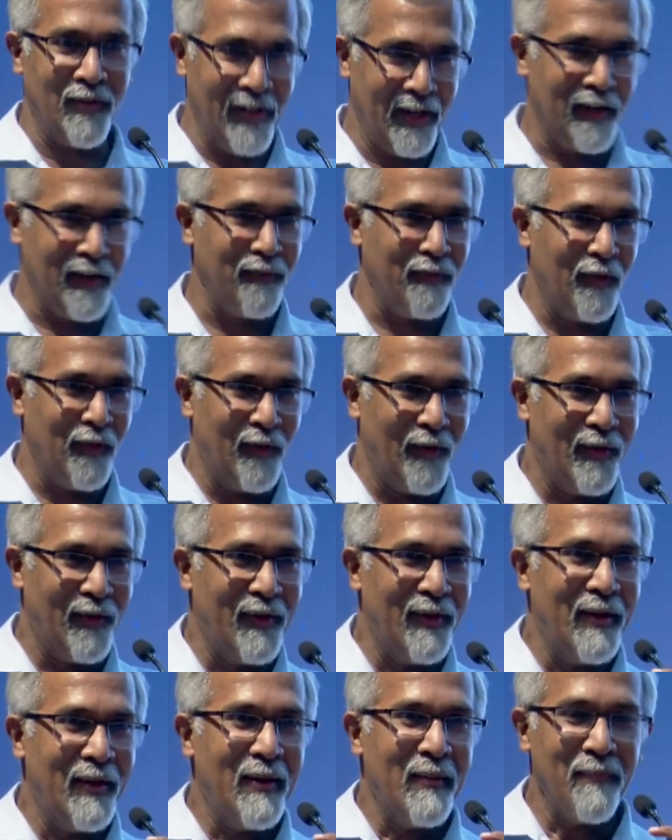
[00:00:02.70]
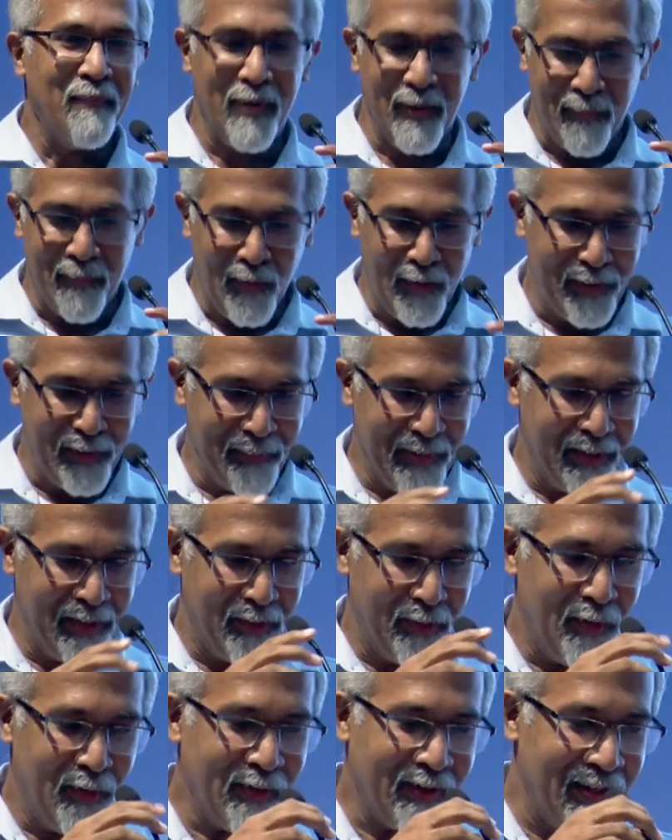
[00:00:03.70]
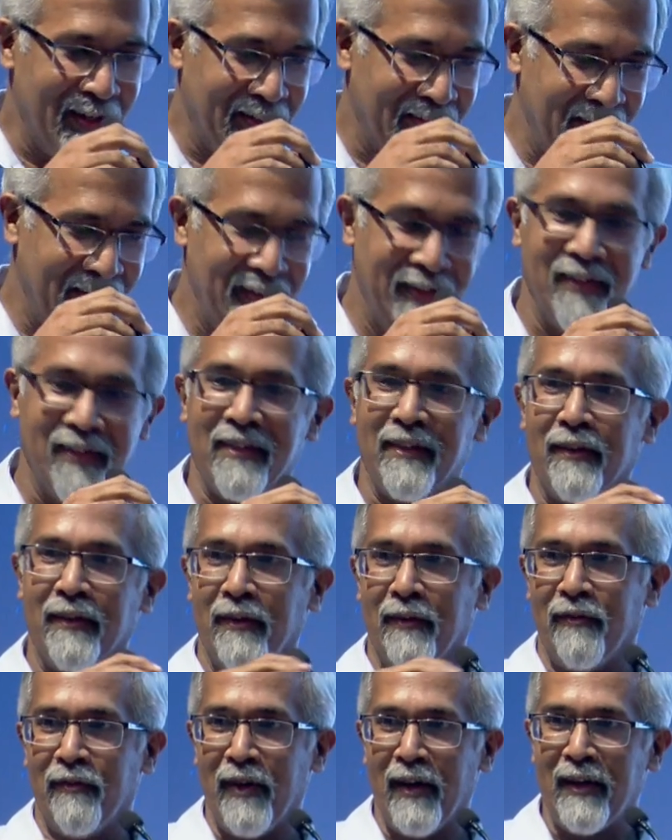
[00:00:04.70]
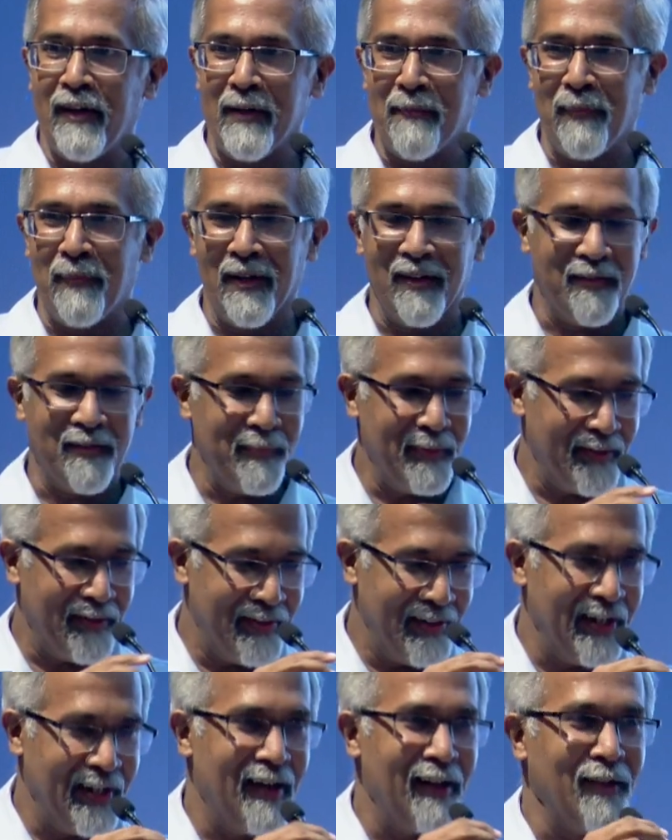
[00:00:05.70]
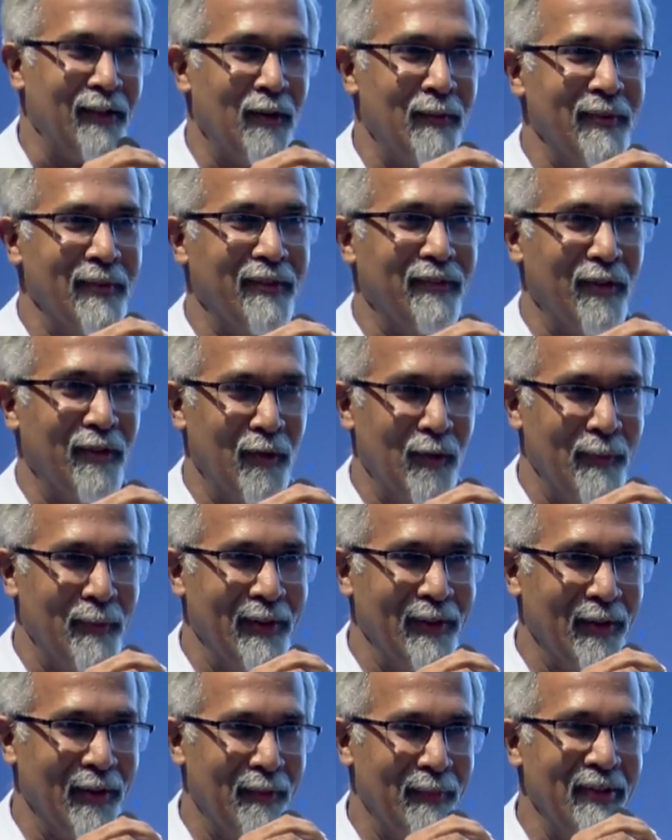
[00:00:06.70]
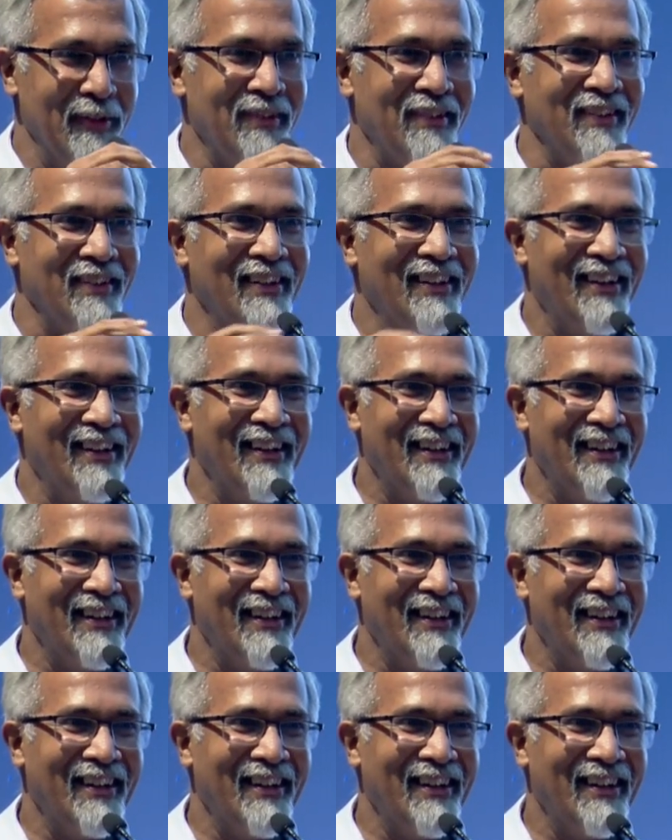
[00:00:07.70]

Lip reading: thank you for preponing my talk. I think it's a fair replacement, Nihal Thomas for Reuben Thomas.